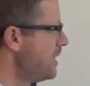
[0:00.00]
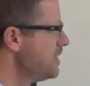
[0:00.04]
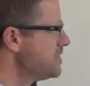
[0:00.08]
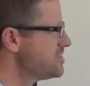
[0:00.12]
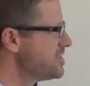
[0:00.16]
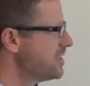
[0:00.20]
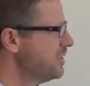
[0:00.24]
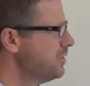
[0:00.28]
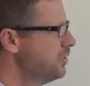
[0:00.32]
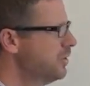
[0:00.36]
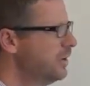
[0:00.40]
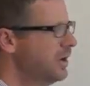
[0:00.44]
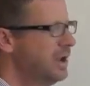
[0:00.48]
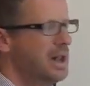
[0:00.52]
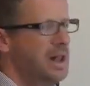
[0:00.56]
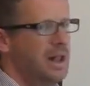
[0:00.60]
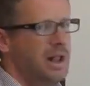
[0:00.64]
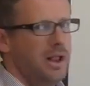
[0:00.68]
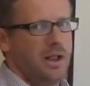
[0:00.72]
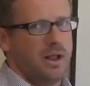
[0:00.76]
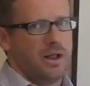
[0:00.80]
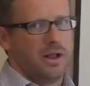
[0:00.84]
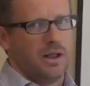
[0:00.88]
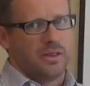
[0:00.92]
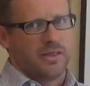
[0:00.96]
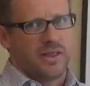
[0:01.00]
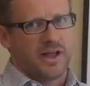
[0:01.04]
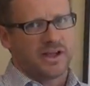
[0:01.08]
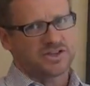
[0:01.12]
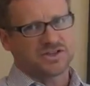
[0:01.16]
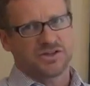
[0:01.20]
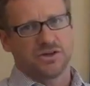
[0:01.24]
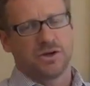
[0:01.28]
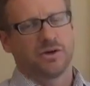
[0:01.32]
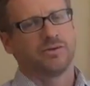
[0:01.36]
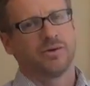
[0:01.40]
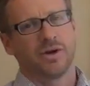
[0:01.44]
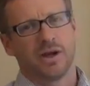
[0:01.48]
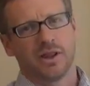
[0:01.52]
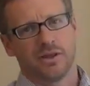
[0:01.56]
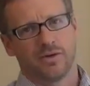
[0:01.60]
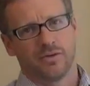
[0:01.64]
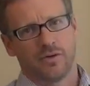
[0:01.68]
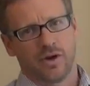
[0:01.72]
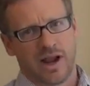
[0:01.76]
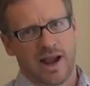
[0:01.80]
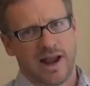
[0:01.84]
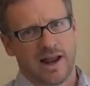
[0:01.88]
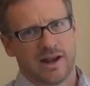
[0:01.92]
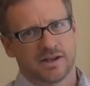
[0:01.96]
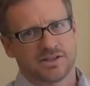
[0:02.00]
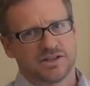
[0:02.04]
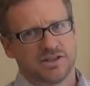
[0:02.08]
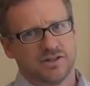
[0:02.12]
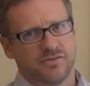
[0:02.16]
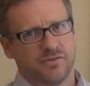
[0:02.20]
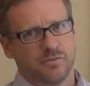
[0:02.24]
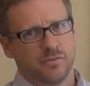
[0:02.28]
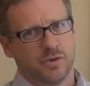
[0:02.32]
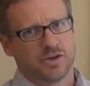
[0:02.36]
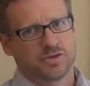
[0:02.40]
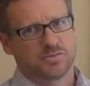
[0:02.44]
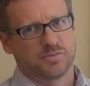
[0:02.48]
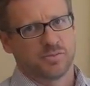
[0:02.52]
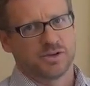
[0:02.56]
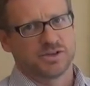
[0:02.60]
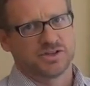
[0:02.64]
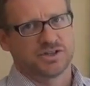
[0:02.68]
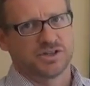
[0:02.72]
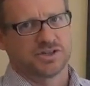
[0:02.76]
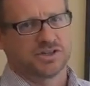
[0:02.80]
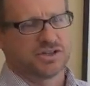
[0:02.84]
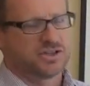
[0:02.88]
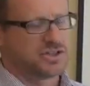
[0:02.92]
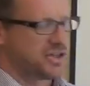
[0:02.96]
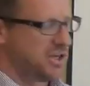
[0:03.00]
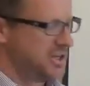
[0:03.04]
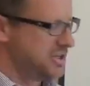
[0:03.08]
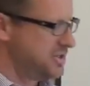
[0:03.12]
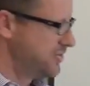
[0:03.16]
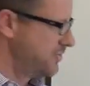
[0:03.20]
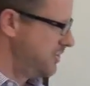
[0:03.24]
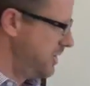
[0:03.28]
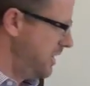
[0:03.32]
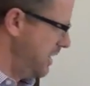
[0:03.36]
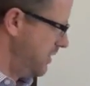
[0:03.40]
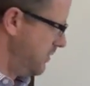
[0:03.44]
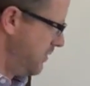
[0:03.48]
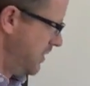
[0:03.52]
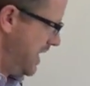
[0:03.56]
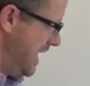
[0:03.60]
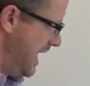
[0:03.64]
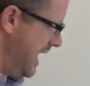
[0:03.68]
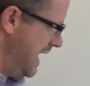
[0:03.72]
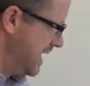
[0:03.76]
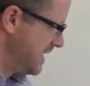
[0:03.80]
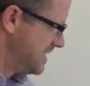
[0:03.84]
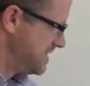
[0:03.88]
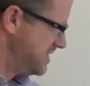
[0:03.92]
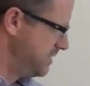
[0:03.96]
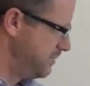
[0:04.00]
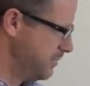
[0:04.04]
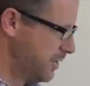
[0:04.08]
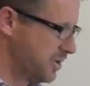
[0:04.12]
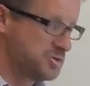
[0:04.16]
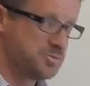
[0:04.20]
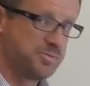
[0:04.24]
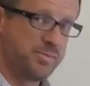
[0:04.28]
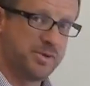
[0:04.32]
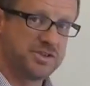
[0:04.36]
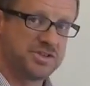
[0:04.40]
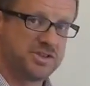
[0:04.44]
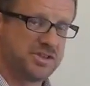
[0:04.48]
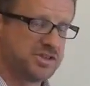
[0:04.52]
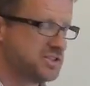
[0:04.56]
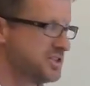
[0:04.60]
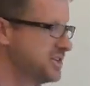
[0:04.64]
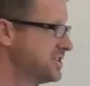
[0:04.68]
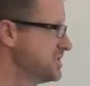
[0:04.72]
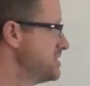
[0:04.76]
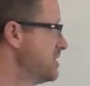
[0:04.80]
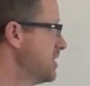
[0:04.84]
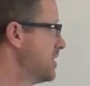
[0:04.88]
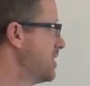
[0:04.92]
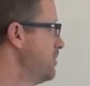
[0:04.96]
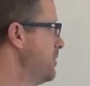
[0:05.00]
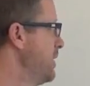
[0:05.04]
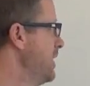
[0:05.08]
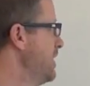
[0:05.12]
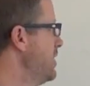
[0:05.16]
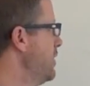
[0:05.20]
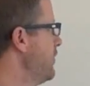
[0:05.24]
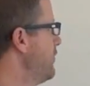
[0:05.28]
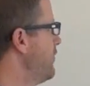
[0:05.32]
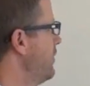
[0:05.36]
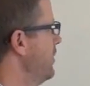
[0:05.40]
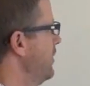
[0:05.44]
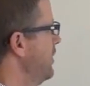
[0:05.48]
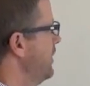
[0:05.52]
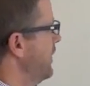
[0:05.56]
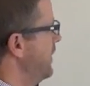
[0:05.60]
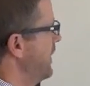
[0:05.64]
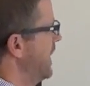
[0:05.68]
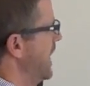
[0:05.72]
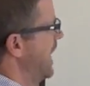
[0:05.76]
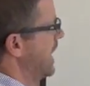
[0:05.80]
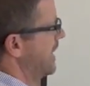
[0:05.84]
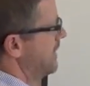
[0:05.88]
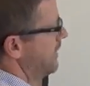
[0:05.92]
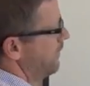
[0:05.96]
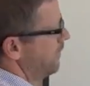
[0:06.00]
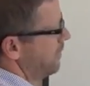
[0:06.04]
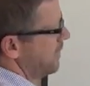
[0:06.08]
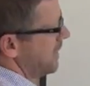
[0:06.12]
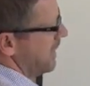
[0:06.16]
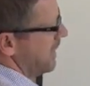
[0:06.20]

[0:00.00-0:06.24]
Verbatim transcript: So that's not really the reality for most businesses. In, in reality, most businesses look a bit different than that.